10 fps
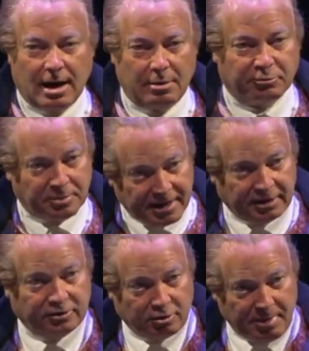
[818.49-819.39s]
I was
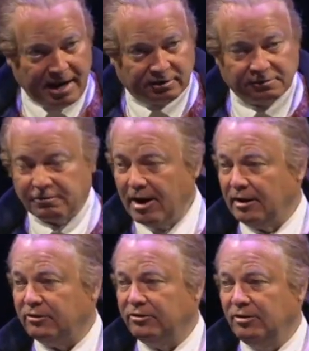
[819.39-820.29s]
planning to go back to
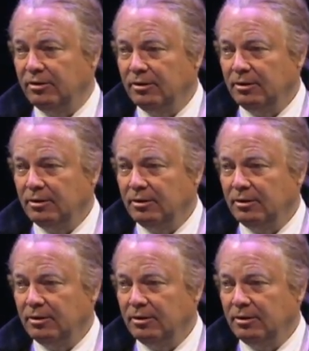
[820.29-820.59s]
France.